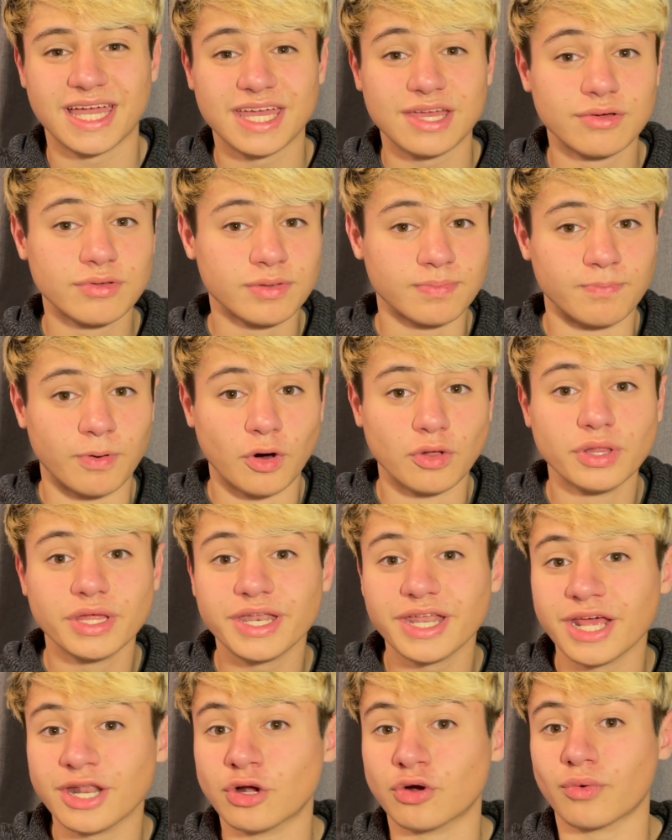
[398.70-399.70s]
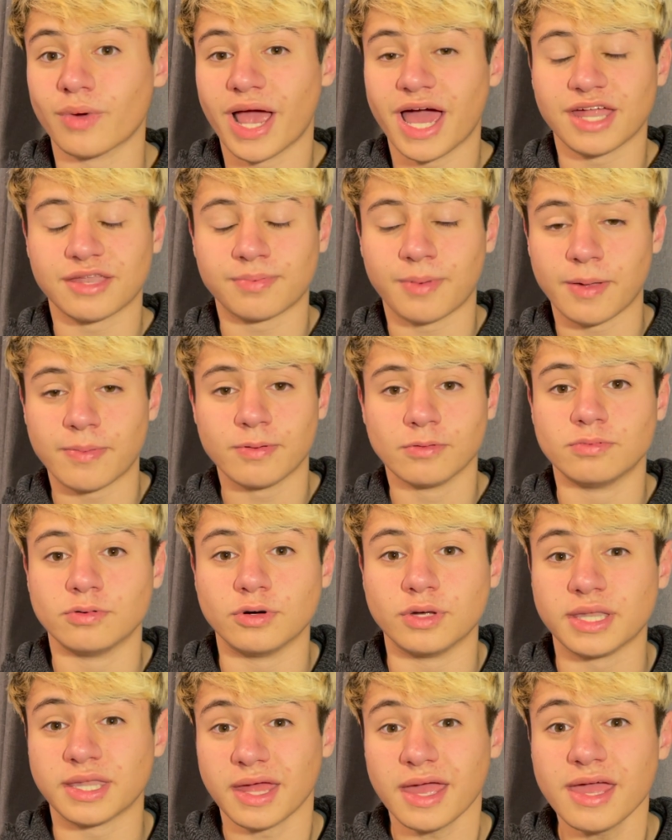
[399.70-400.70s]
He was bullied and harassed by
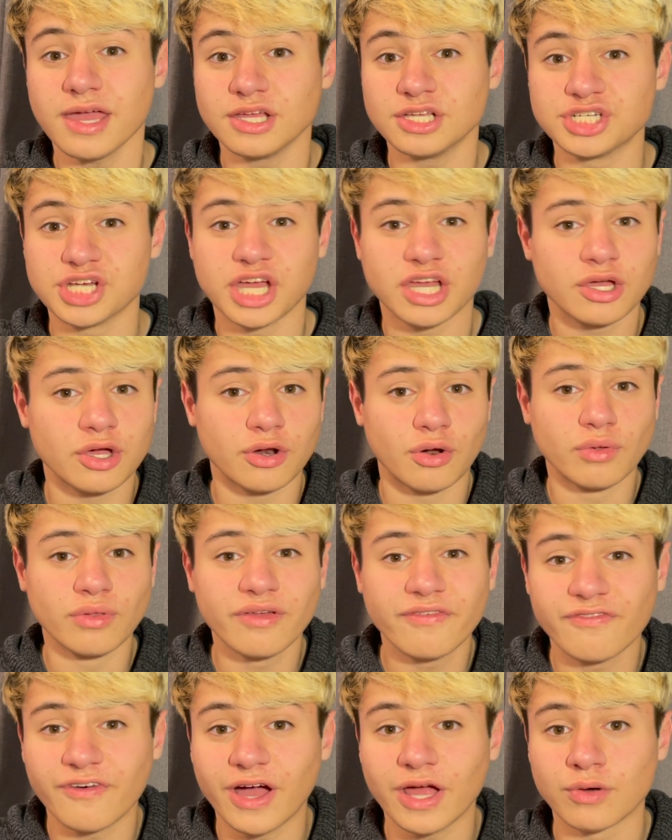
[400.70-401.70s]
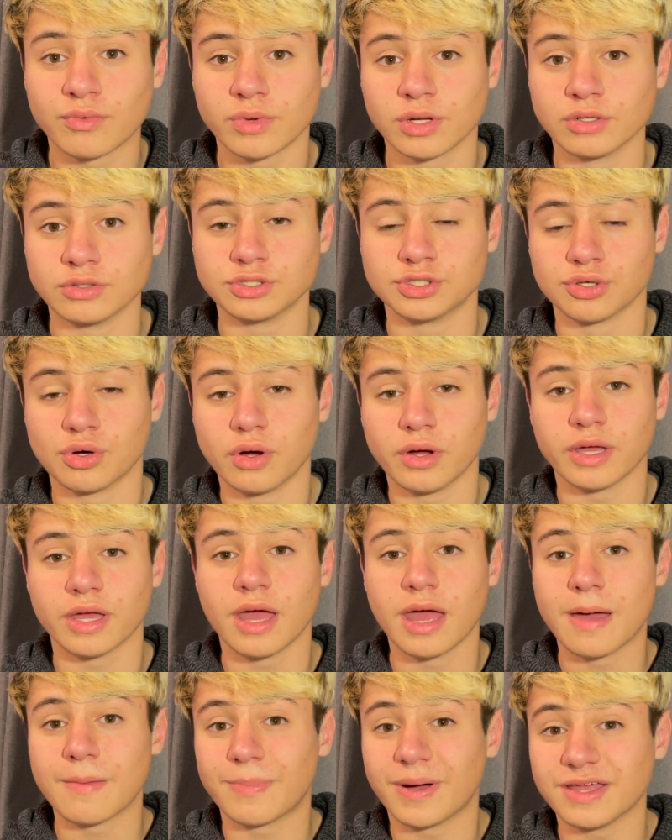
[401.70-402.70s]
people his age and could only find real joy
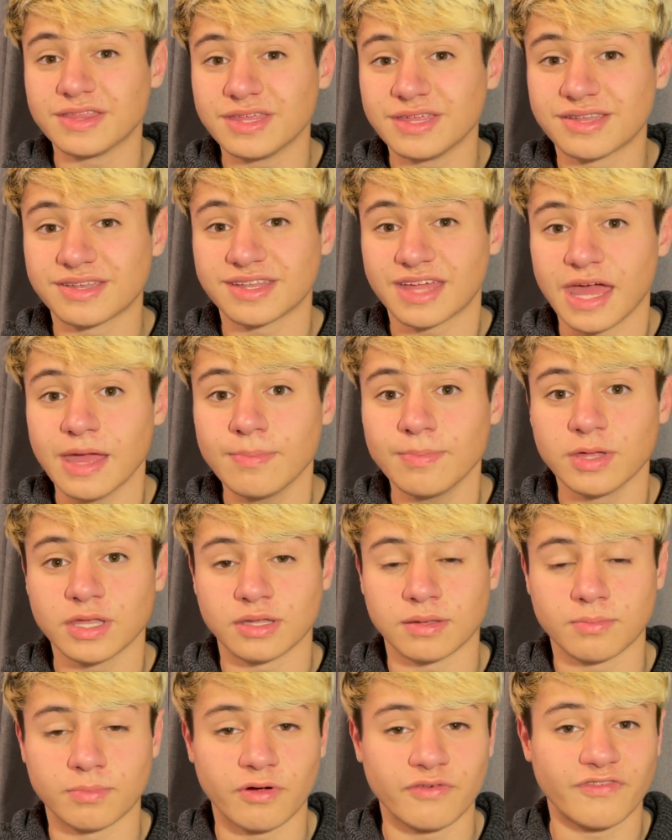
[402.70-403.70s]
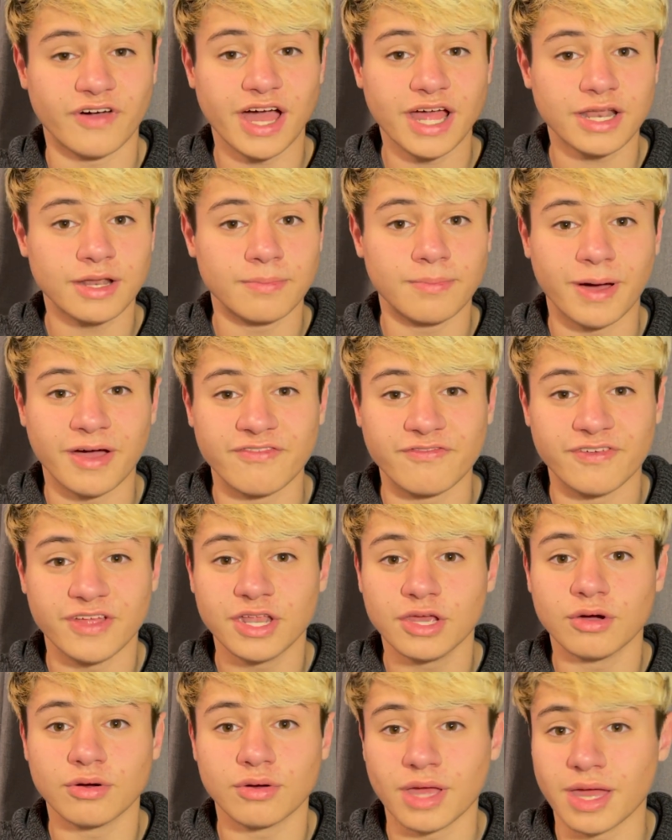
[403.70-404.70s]
by the escapism provided by
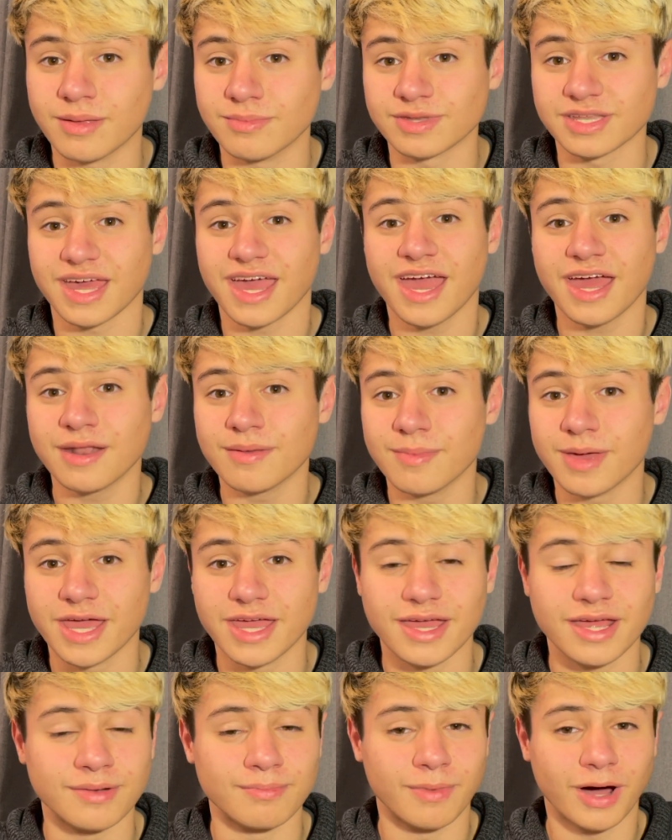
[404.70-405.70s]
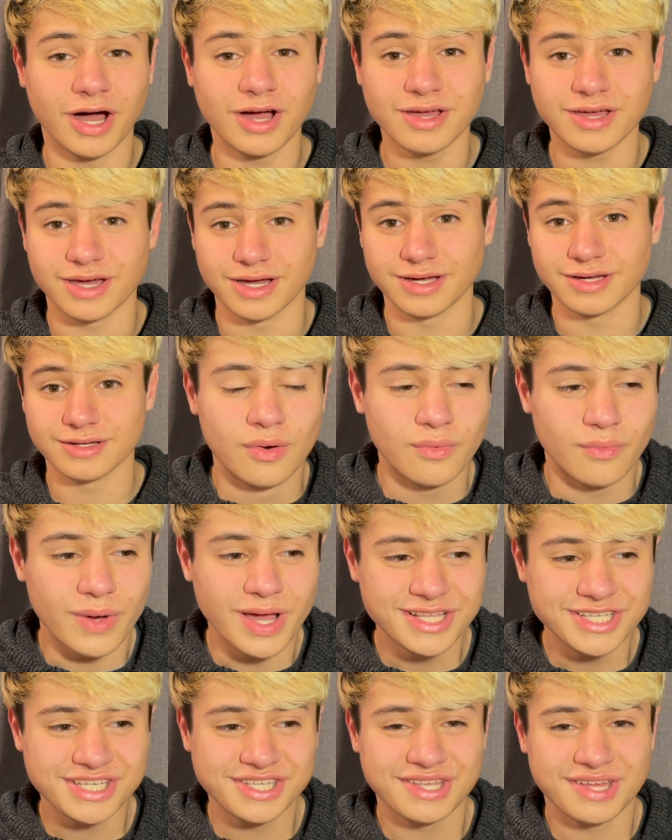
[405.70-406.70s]
video games, anime, and manga.
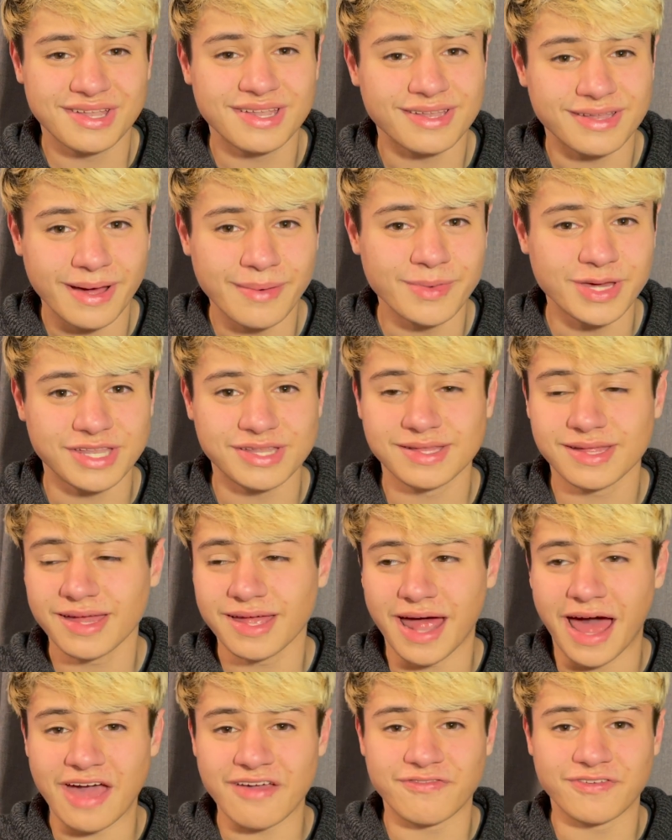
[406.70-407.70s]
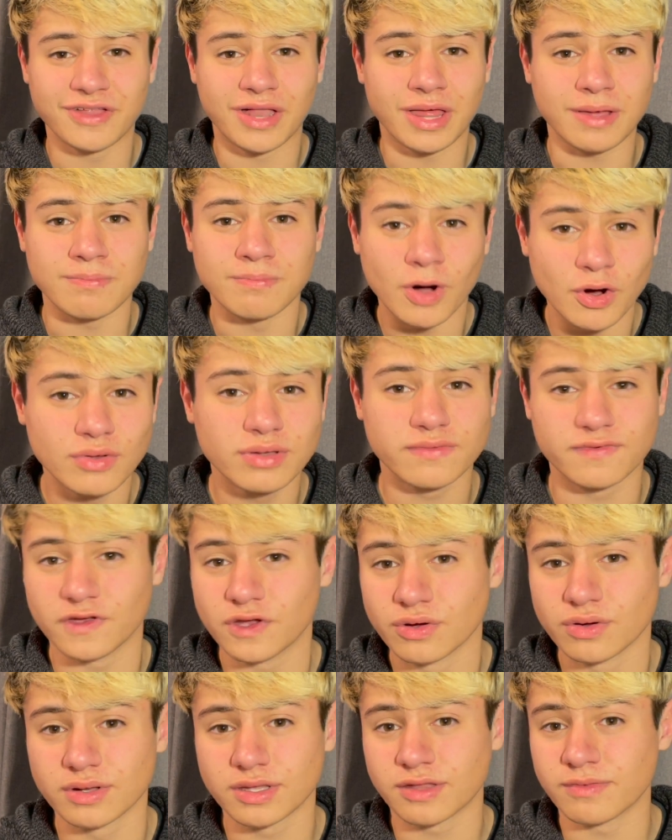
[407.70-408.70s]
Which, to some extent, I feel like most
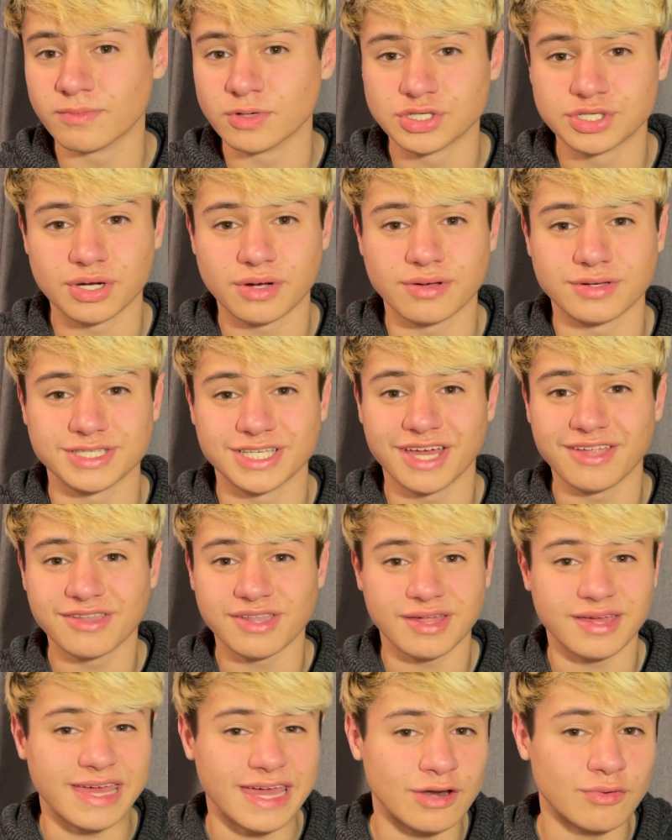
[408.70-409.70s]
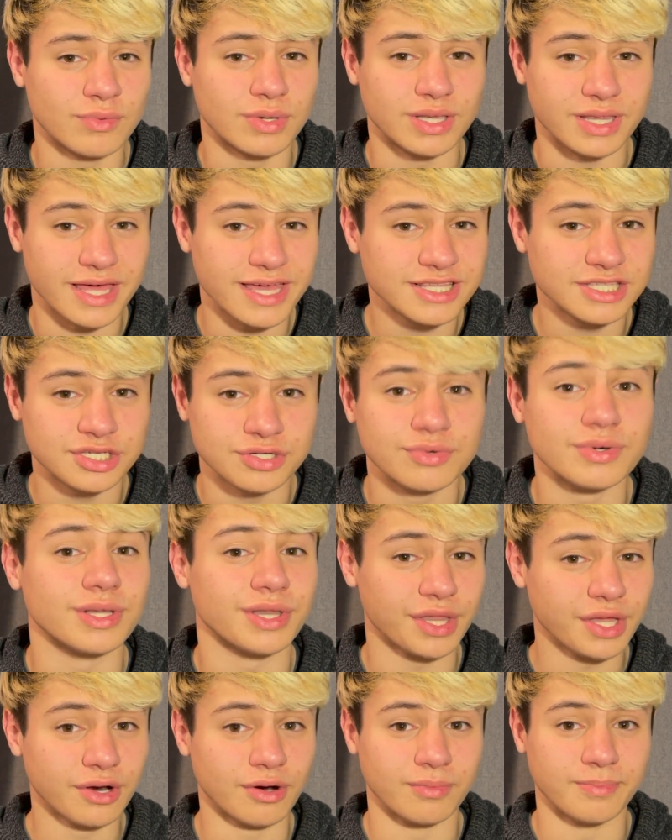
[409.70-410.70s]
viewers of Mushoku Tensei can relate to a
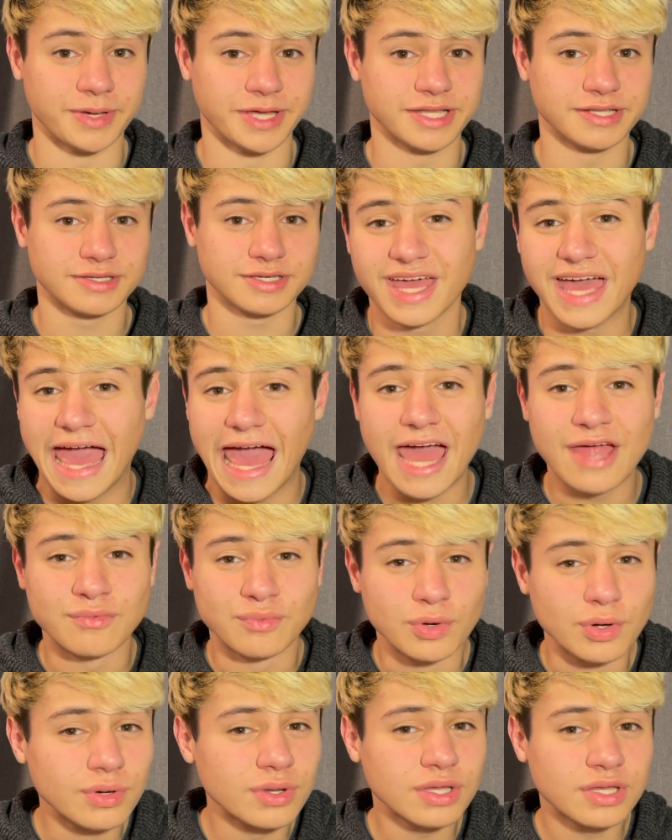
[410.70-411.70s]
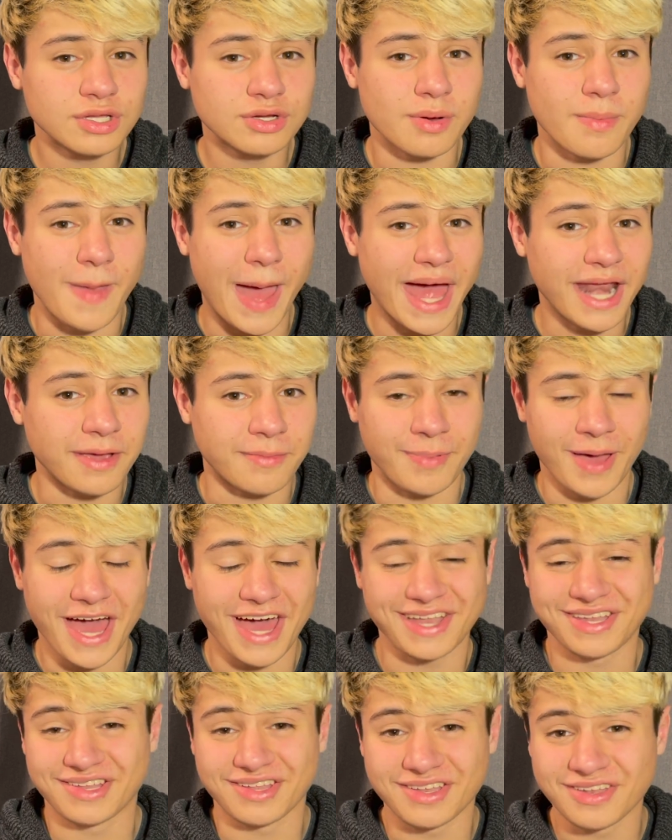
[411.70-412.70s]
little bit. And Rudy's traumatic
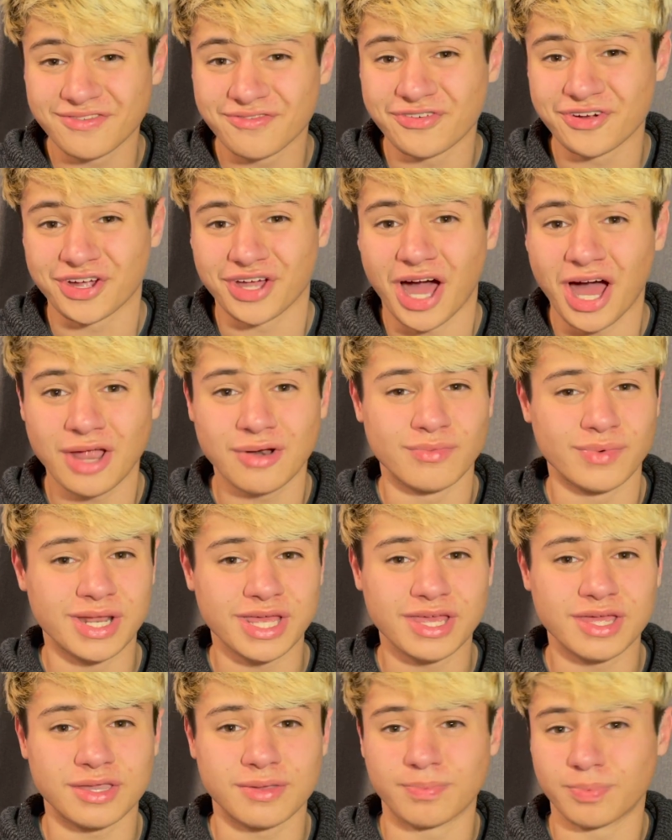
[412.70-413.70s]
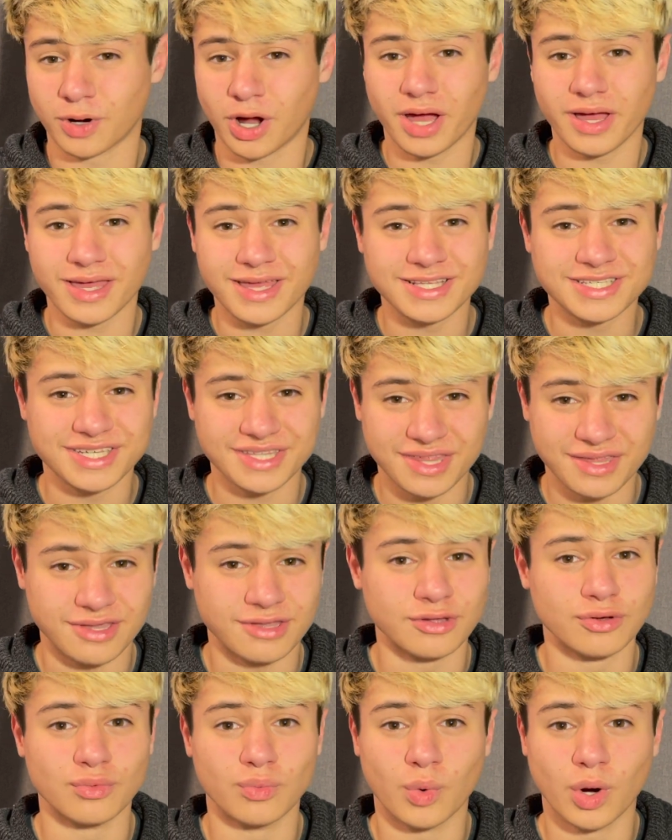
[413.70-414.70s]
past isn't forgotten when he gets brought into
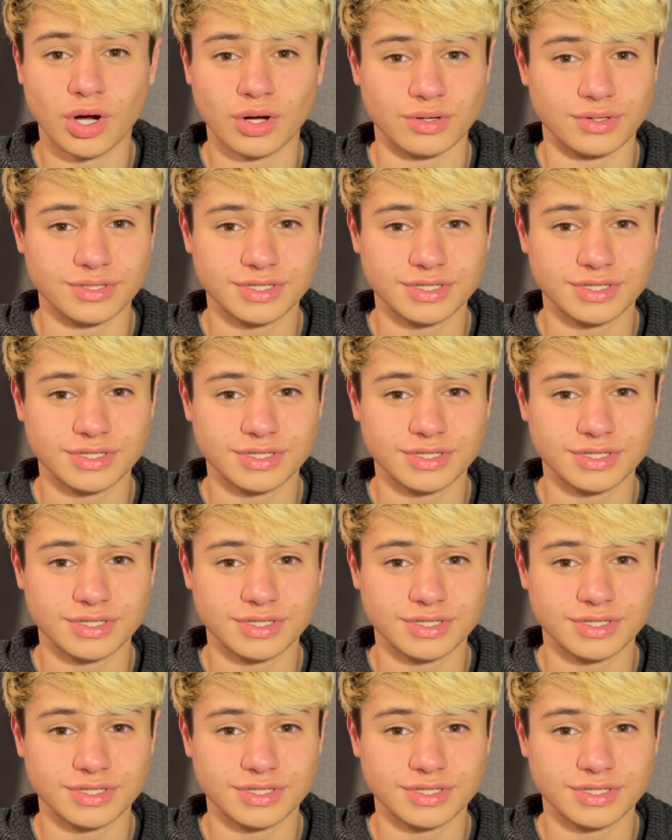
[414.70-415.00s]
this new world.